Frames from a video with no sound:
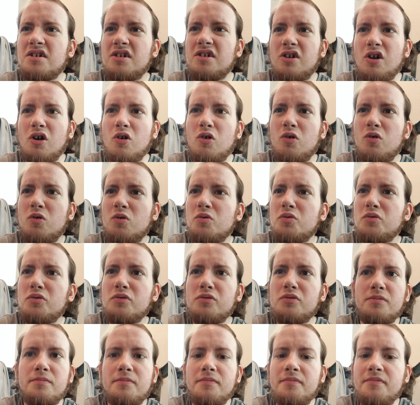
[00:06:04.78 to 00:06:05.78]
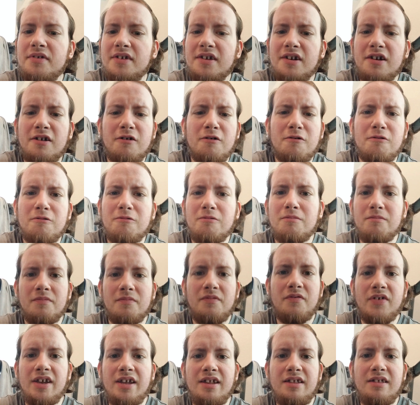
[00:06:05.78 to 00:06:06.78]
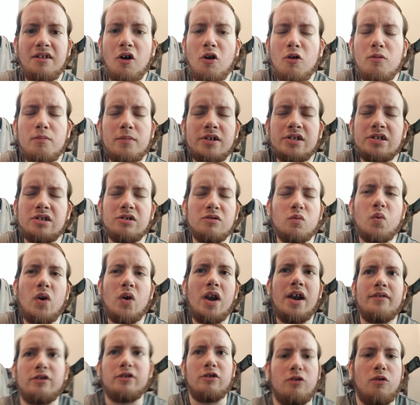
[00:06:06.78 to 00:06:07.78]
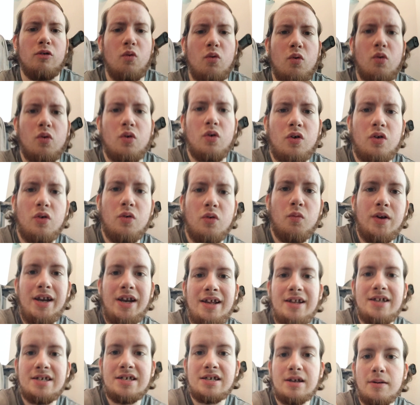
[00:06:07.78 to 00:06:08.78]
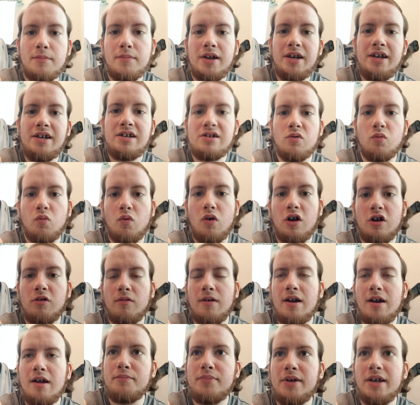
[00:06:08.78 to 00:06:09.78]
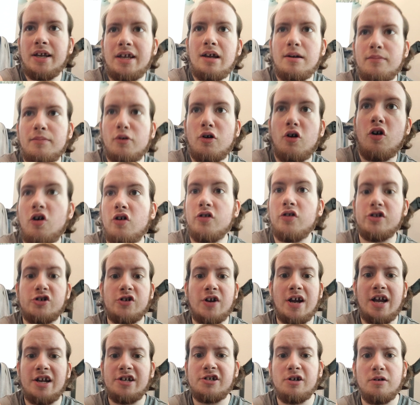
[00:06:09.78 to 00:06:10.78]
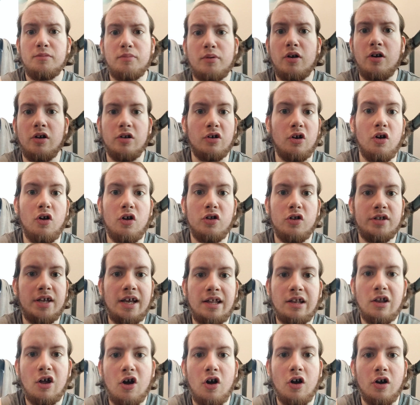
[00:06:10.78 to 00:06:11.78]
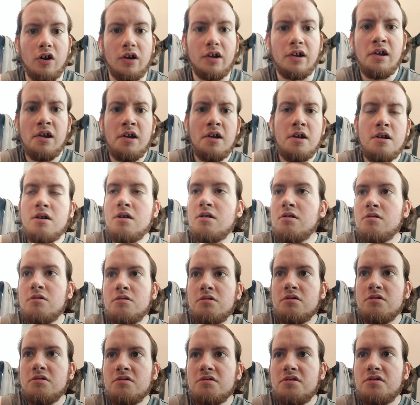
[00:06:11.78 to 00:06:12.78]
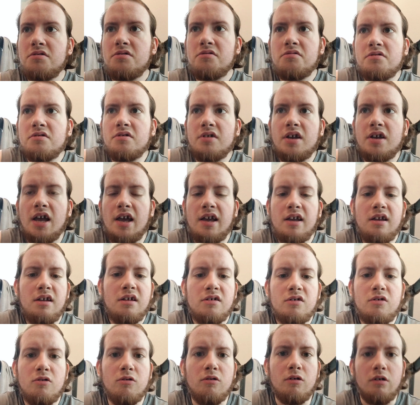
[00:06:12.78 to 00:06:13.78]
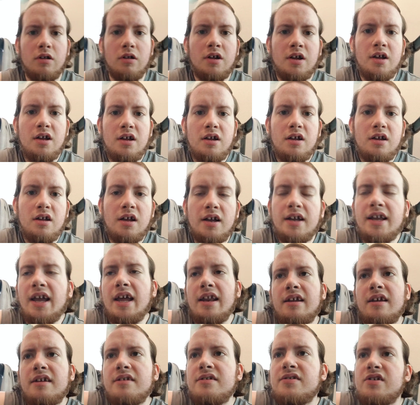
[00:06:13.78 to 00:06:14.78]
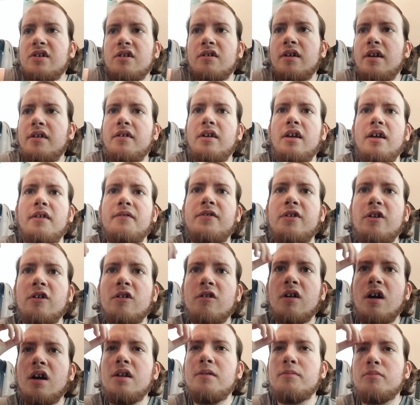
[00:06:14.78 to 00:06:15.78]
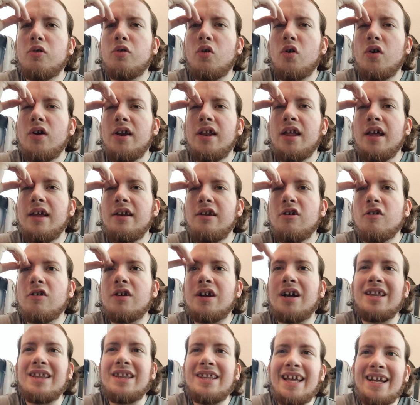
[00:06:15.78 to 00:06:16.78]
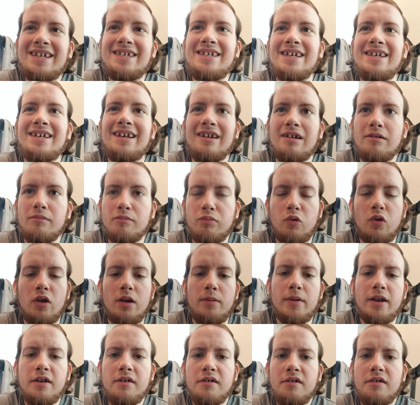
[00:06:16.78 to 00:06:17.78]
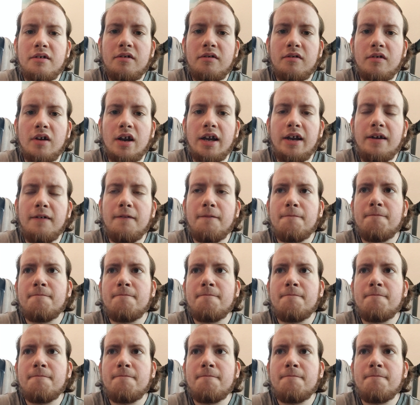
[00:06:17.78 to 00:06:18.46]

go, you know, feed the homeless or whatever. Or we need somebody to walk around picking up all the trash in the park all day long. Okay, cool. Again, if you're unemployed and you're collecting unemployment, right,